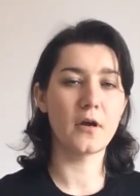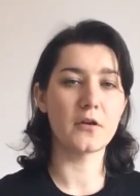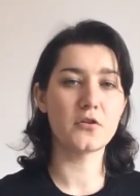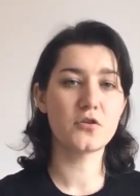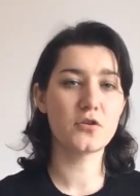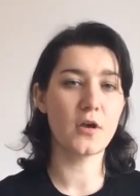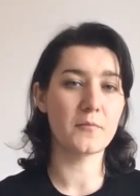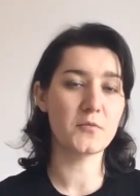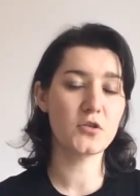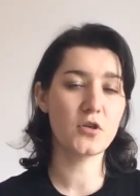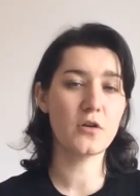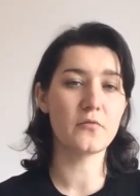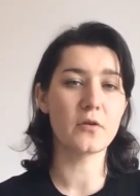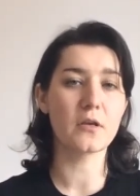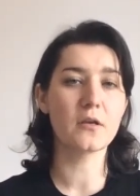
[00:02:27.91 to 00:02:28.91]
I'm
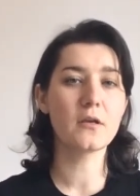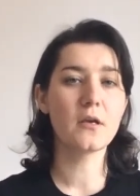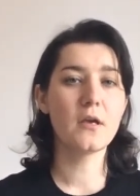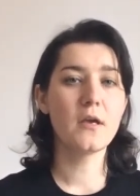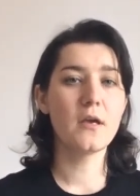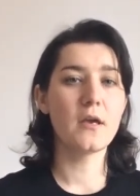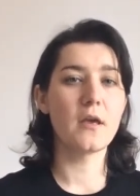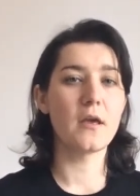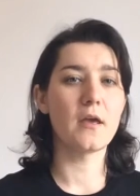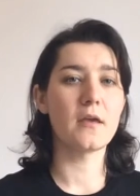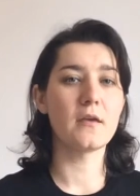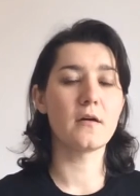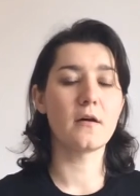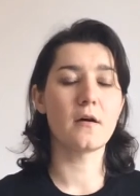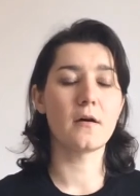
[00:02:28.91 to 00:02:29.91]
sharing
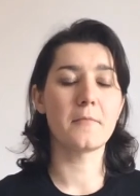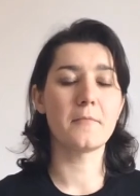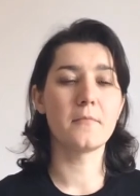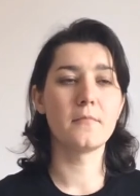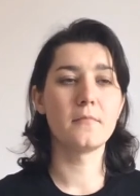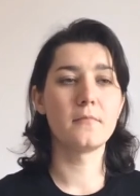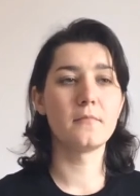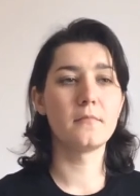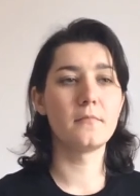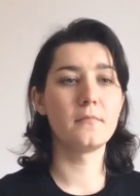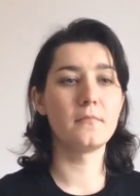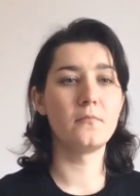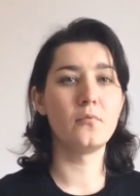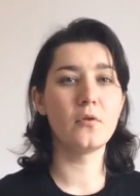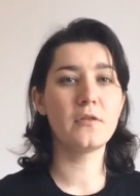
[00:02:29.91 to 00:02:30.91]
a
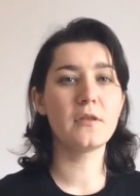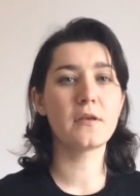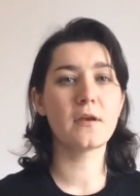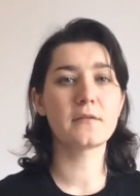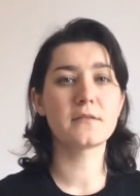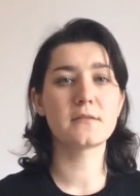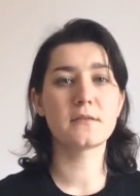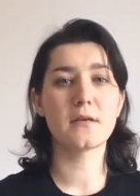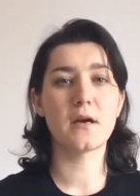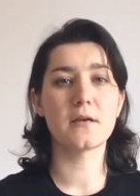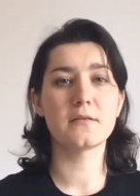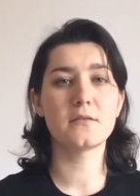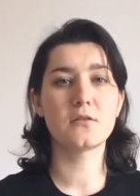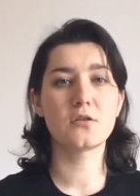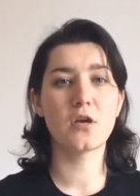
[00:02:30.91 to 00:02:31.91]
breathing
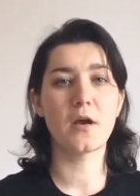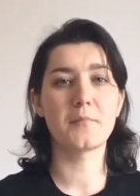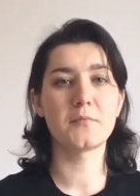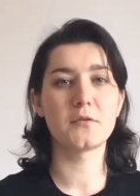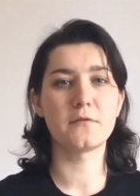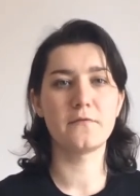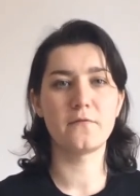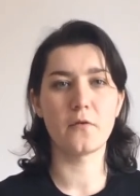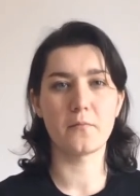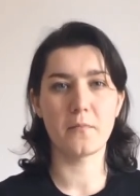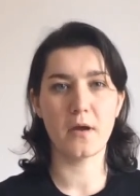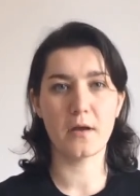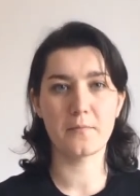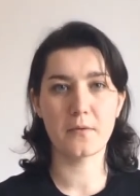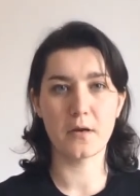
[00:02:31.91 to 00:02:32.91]
exercise chapter from
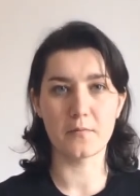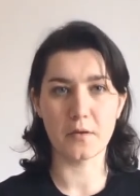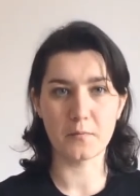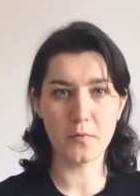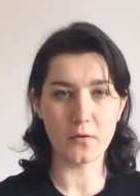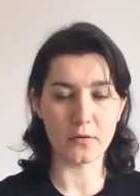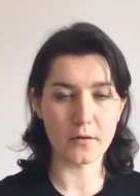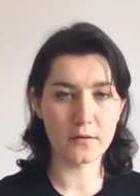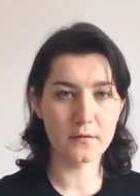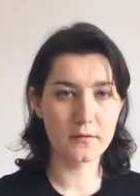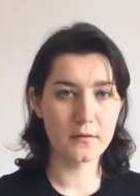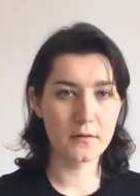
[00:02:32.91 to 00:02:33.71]
my upcoming book.